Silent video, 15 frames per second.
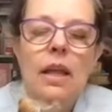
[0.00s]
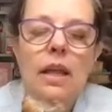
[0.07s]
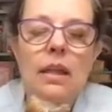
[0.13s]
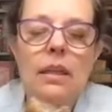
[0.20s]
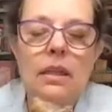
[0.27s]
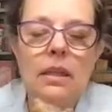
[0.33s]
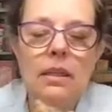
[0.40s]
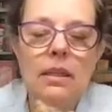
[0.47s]
But
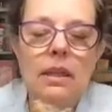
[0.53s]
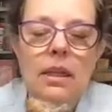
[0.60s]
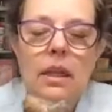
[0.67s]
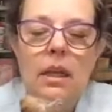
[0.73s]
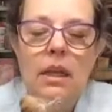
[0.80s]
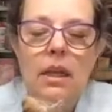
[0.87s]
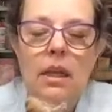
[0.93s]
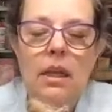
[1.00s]
it doesn't
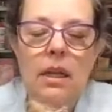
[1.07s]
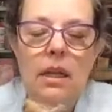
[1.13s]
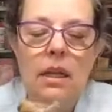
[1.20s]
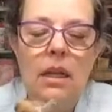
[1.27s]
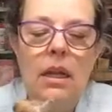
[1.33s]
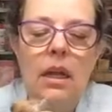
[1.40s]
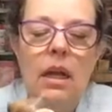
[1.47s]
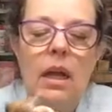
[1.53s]
have glitter in
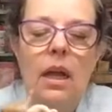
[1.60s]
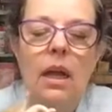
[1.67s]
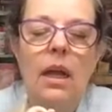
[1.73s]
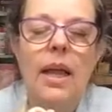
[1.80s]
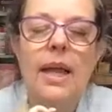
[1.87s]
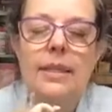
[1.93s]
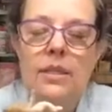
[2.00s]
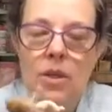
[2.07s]
it.
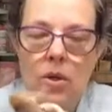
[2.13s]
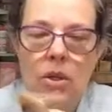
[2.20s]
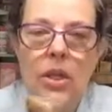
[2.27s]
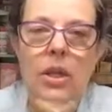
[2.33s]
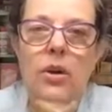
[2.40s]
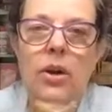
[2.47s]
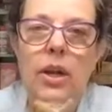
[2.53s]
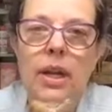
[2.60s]
It has no
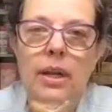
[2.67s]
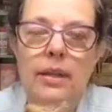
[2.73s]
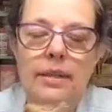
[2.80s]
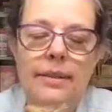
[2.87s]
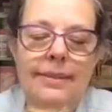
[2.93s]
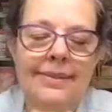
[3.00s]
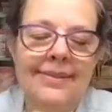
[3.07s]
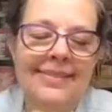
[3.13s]
glitter in it.
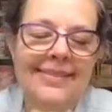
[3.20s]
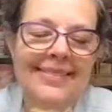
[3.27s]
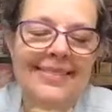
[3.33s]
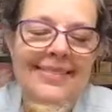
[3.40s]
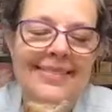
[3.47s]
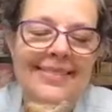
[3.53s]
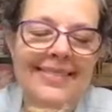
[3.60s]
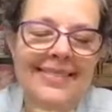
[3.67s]

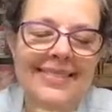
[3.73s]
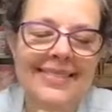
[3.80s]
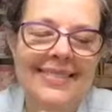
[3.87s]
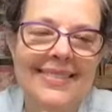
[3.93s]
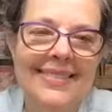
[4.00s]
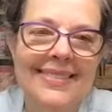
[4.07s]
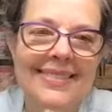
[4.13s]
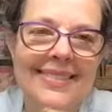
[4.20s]
That's the name of
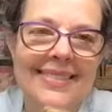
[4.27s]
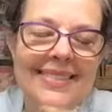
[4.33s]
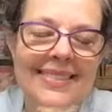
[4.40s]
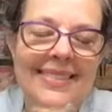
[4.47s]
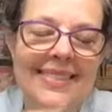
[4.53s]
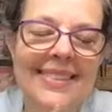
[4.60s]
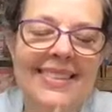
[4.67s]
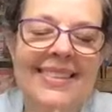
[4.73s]
the
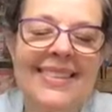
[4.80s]
company.